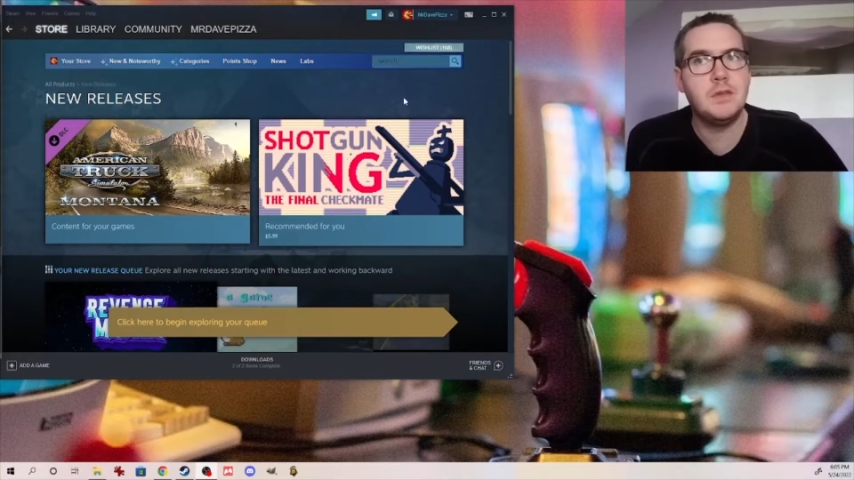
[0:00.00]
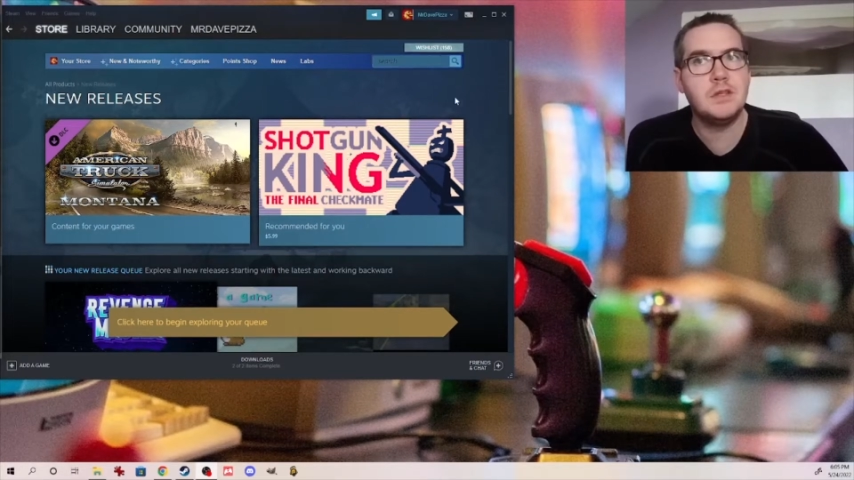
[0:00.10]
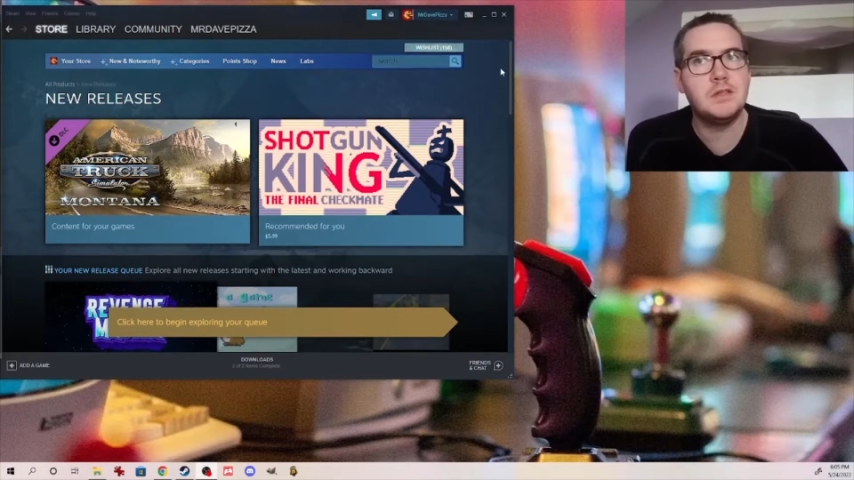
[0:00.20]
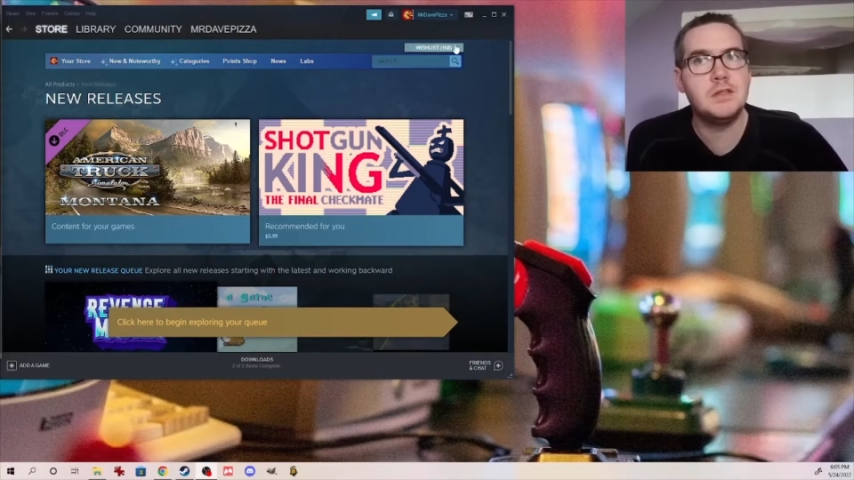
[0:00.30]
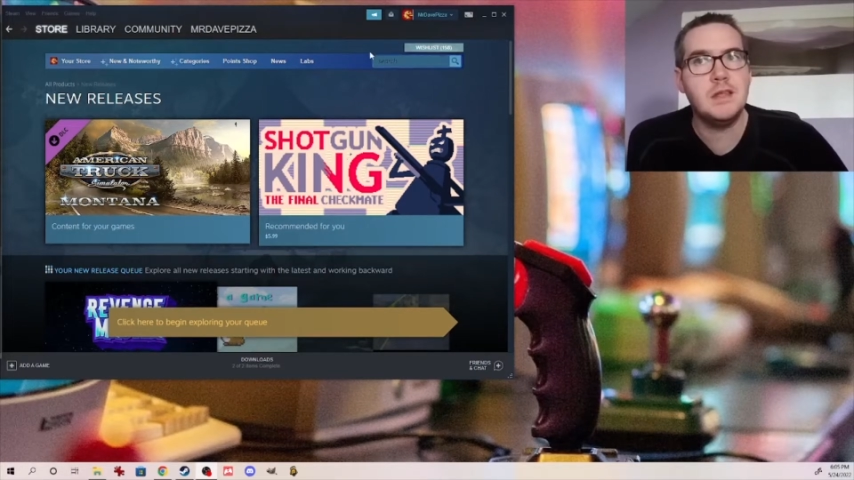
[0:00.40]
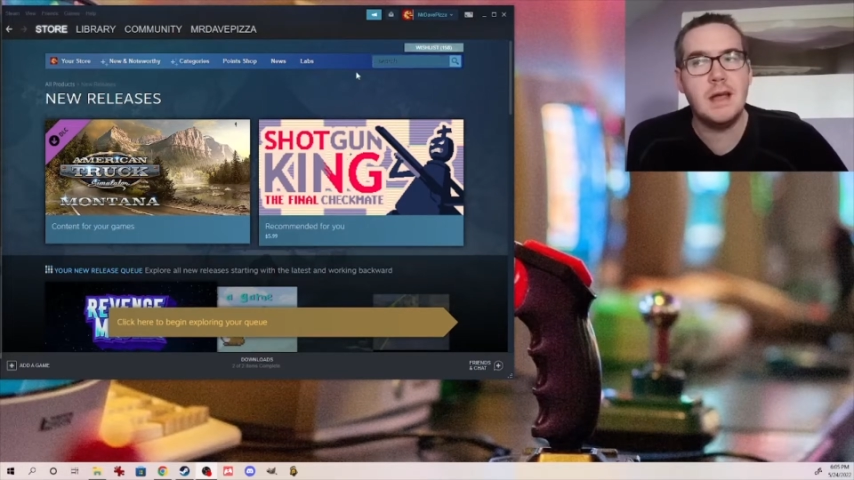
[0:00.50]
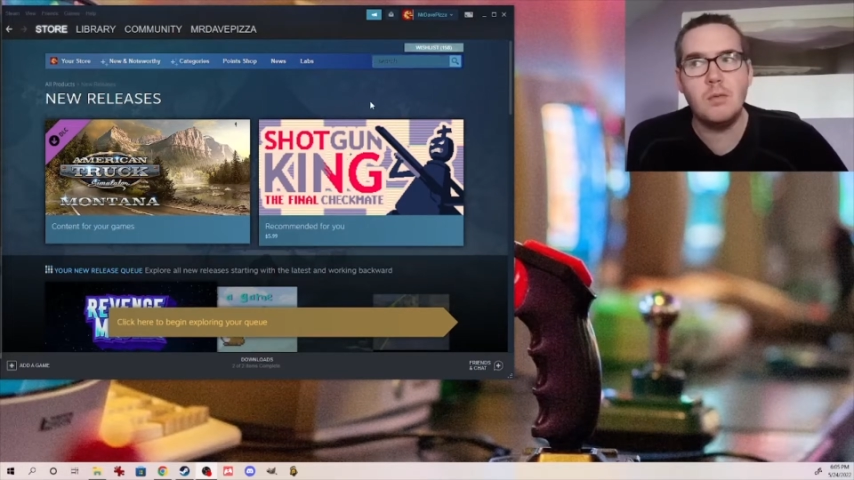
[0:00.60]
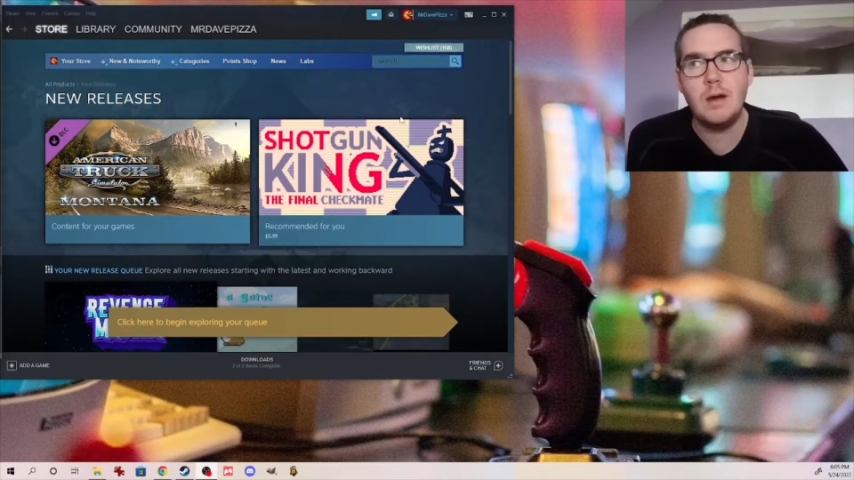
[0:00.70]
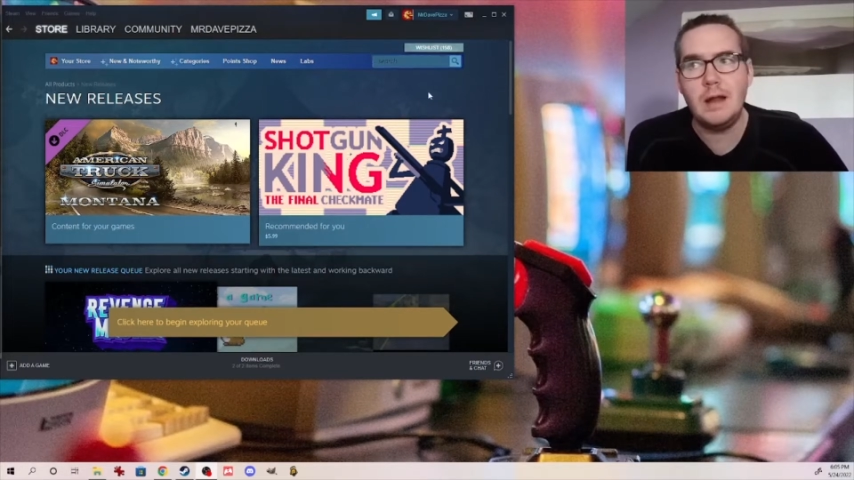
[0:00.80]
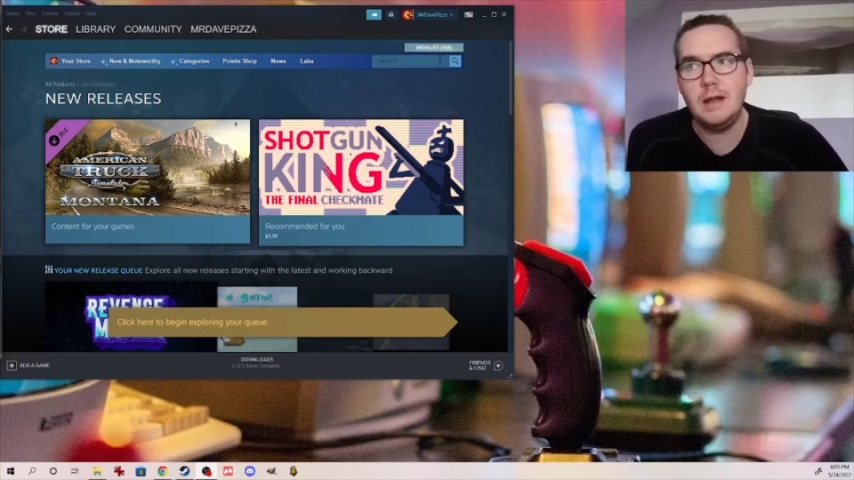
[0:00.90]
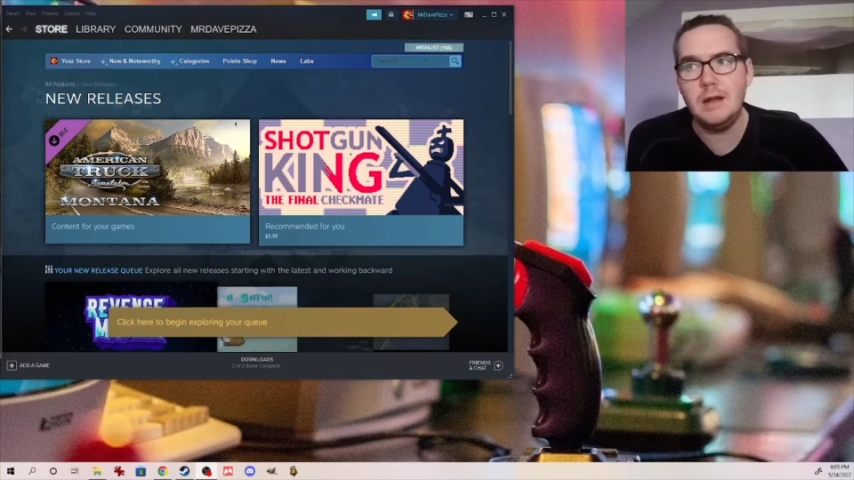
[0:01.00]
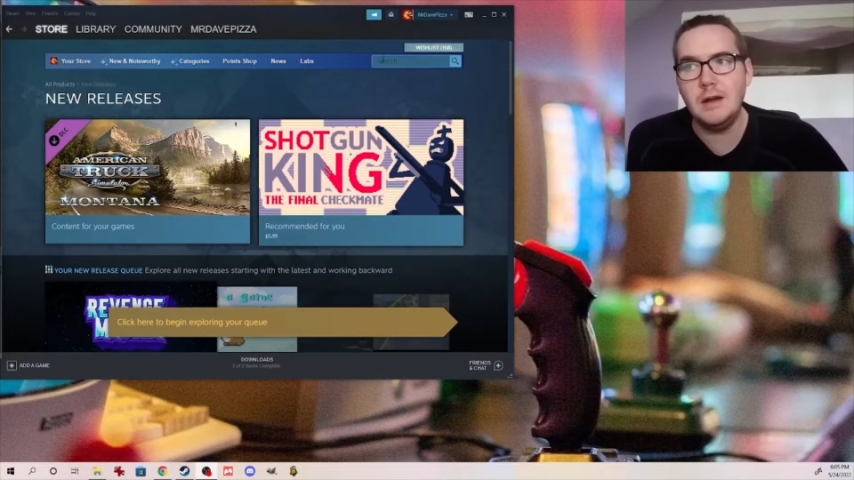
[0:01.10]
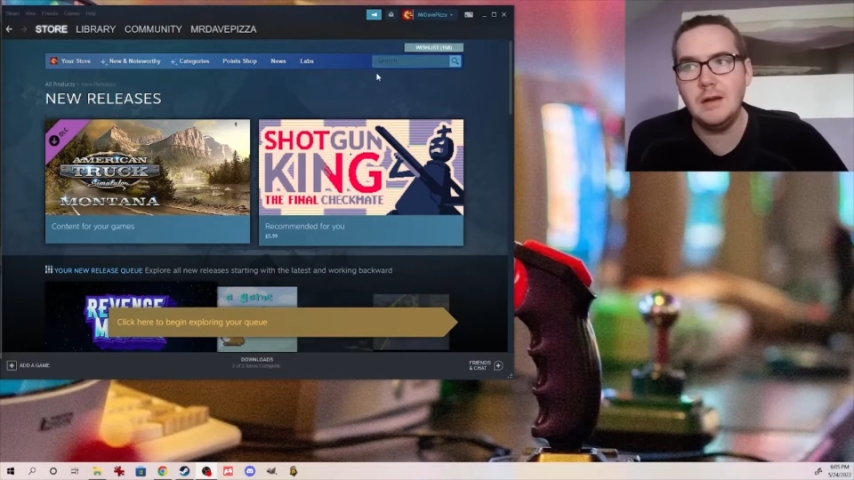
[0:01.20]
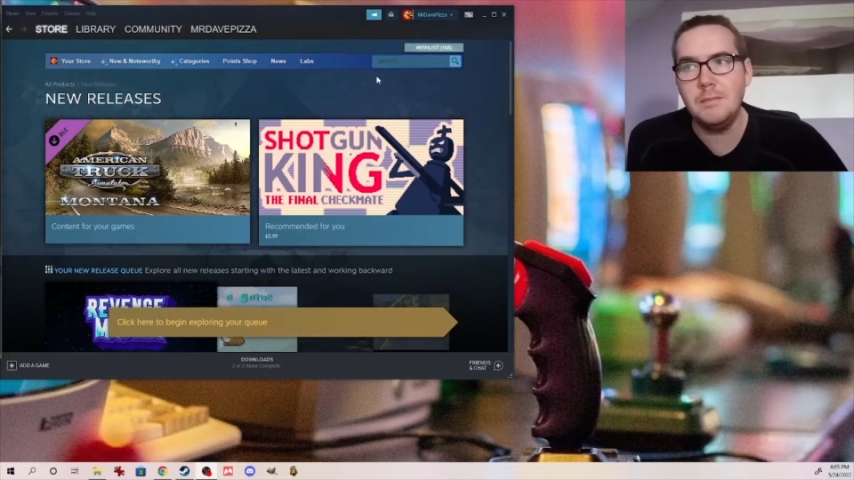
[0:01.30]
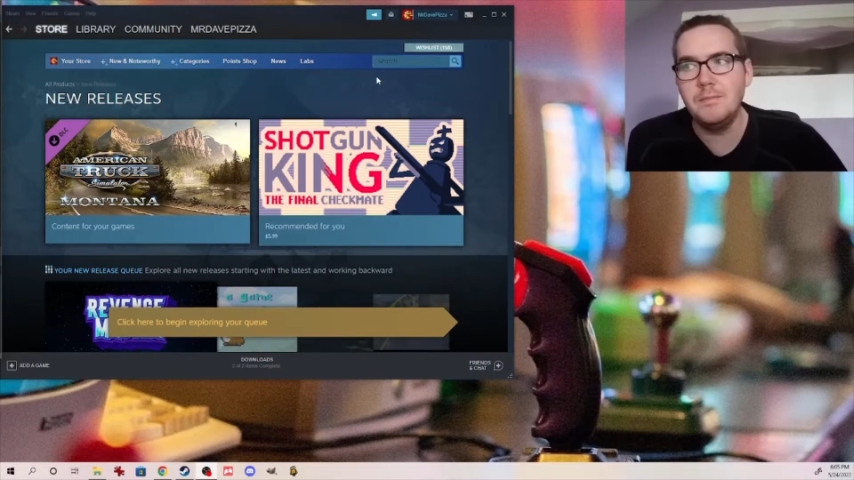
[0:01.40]
You should see that right
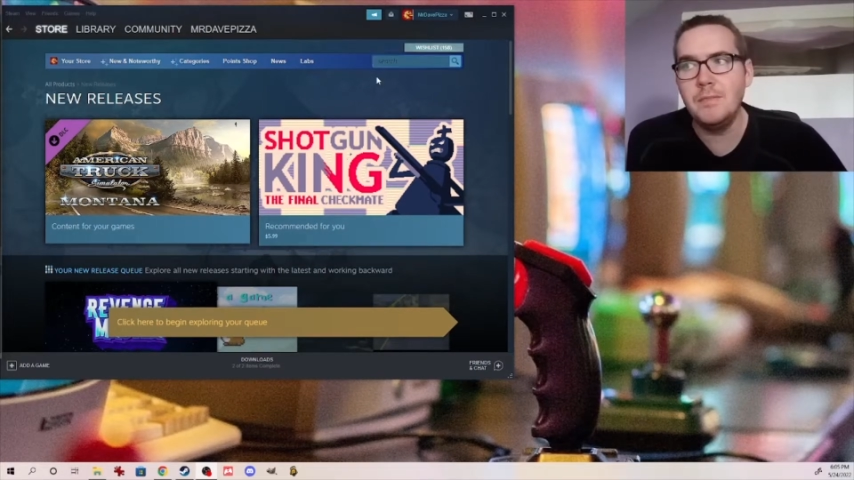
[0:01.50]
here.